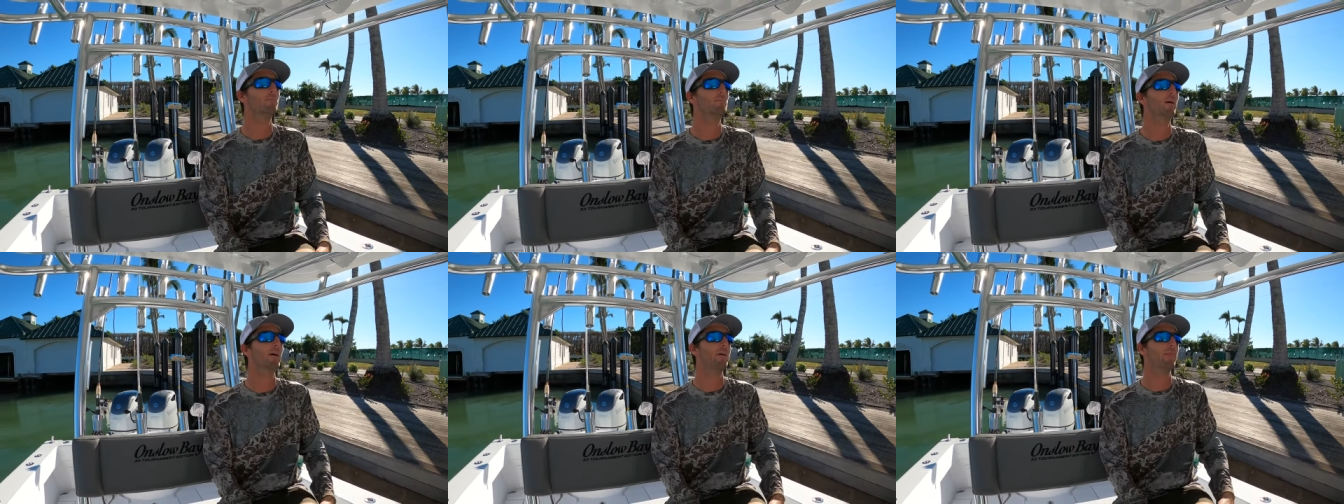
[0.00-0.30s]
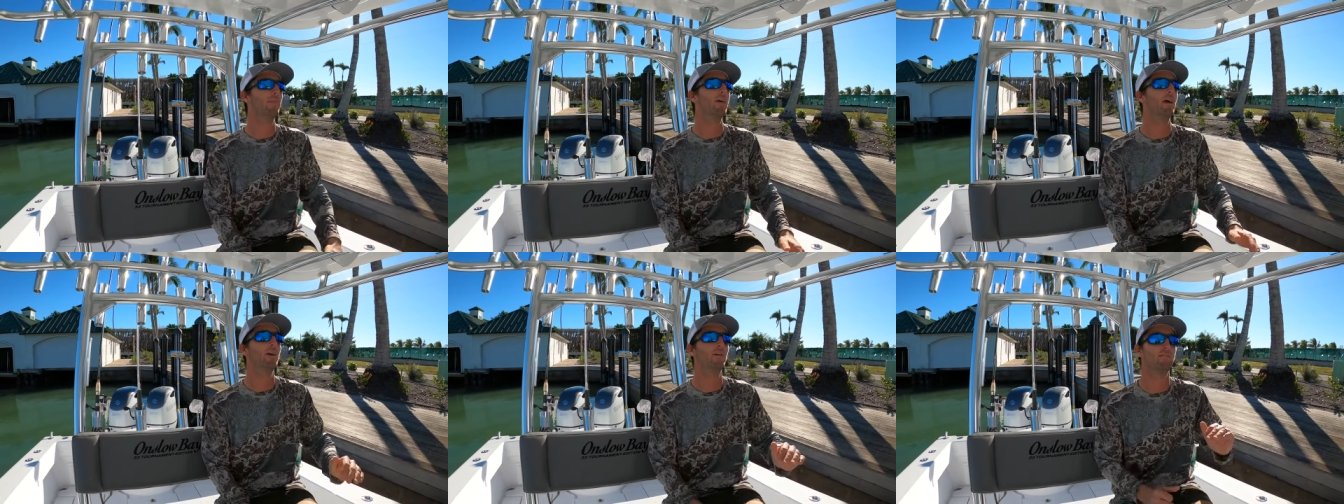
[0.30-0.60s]

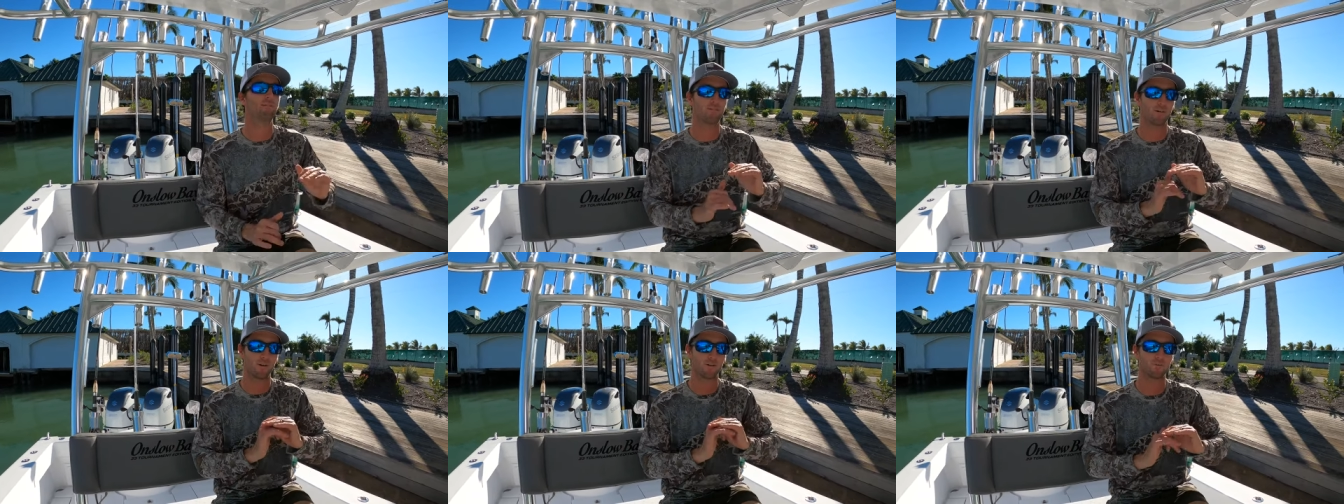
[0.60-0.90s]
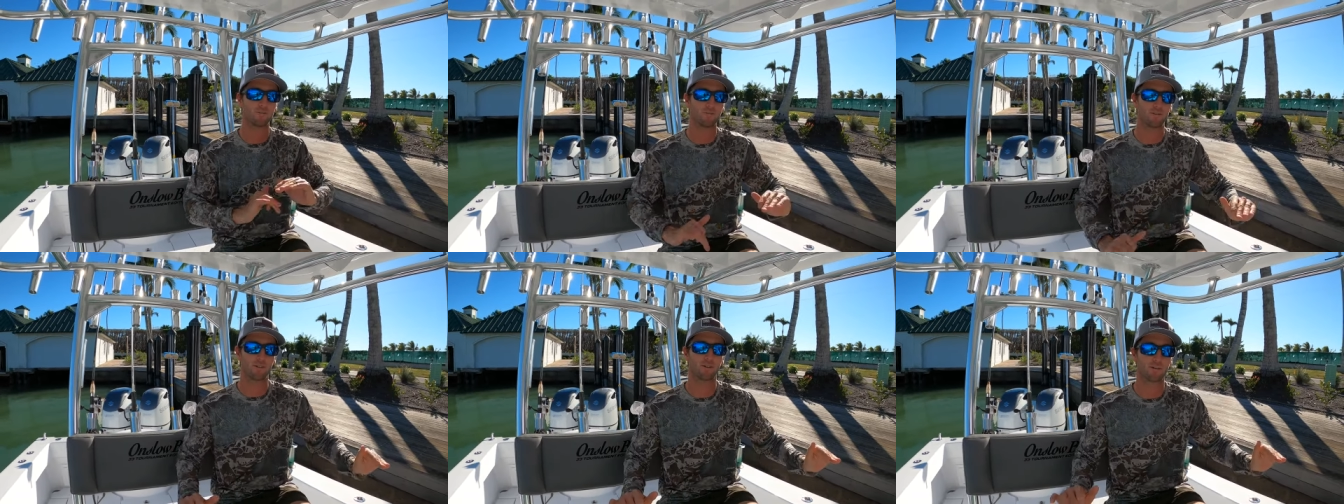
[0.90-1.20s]
but they
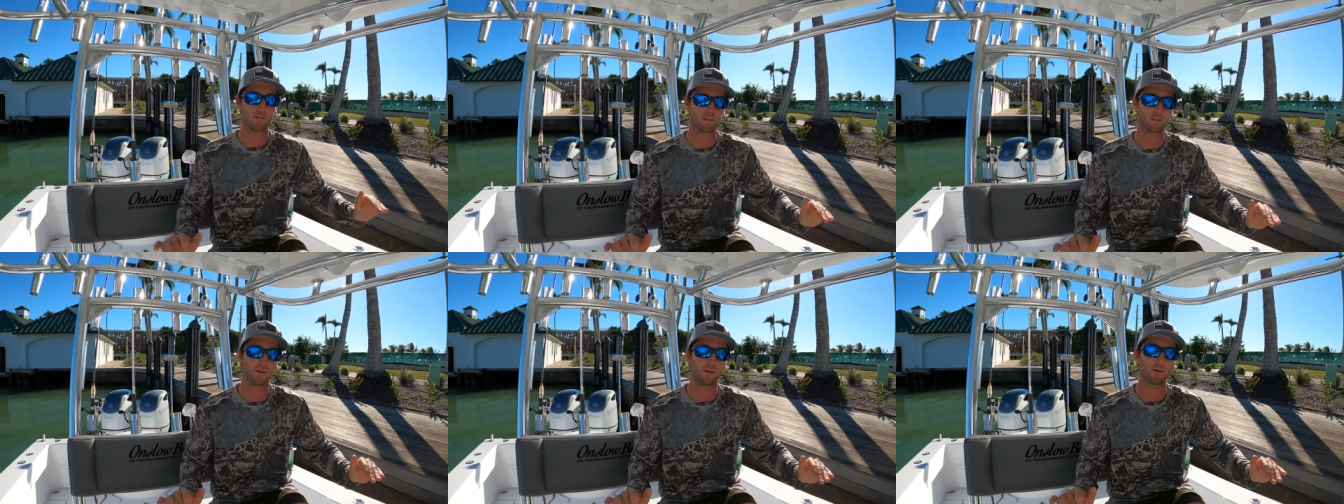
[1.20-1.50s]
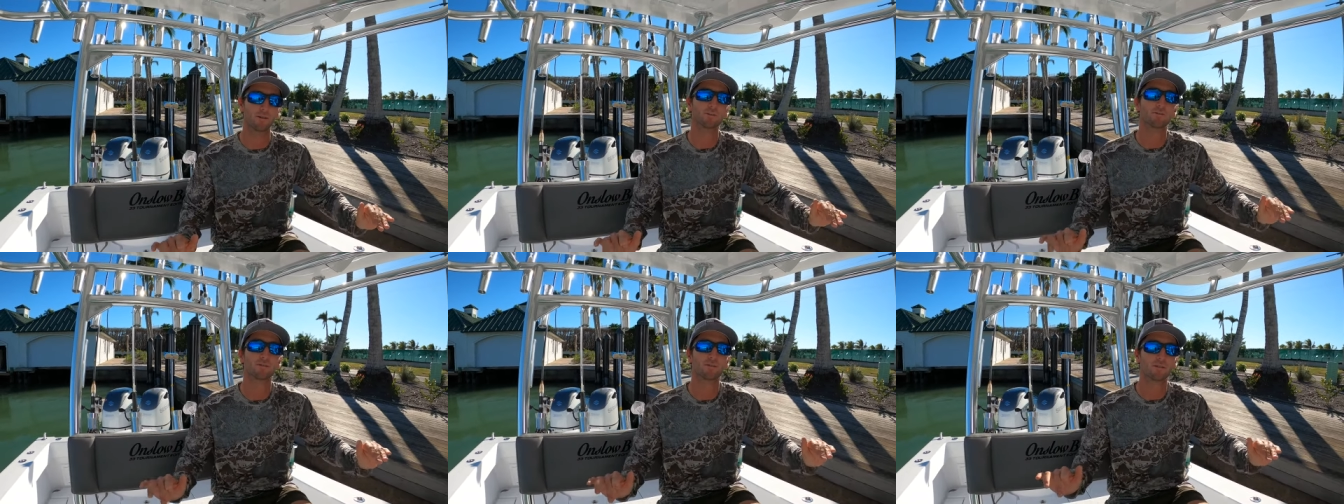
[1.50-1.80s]
foam fill their
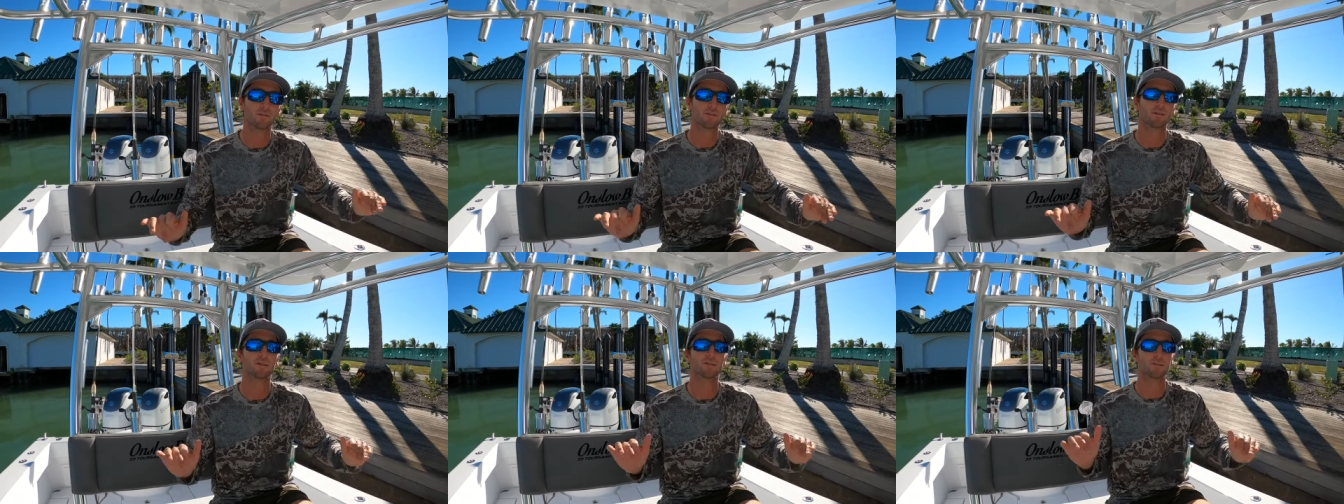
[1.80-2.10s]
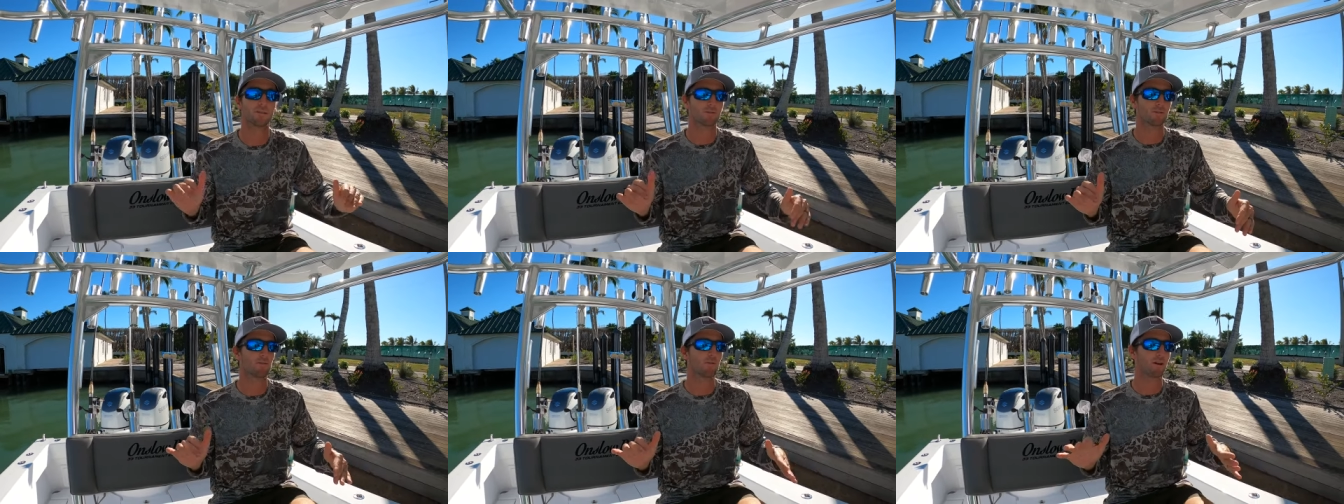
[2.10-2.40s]
boats.
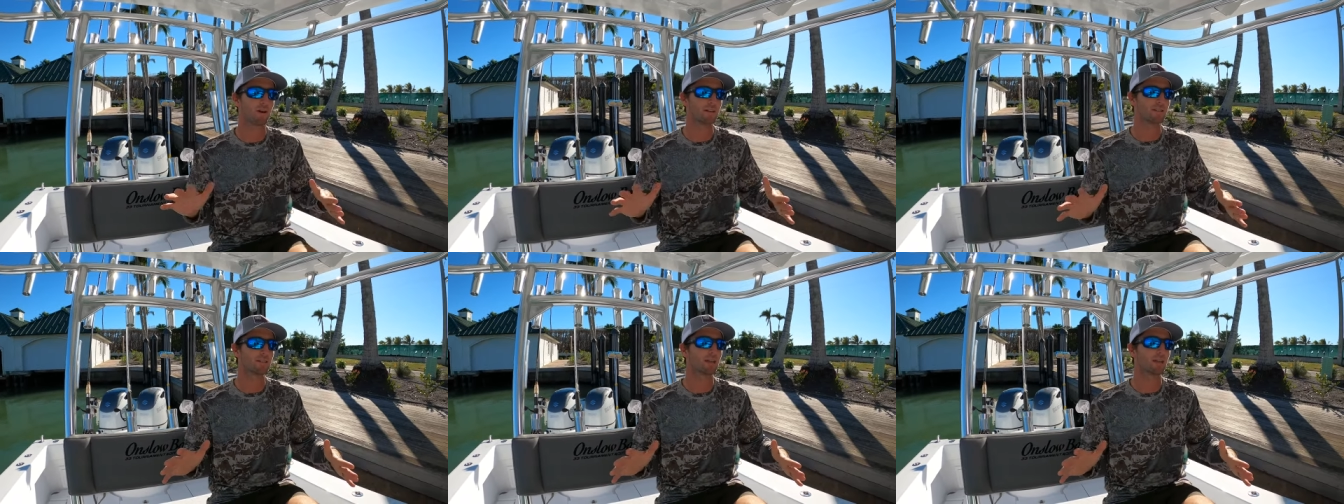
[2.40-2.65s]
But when I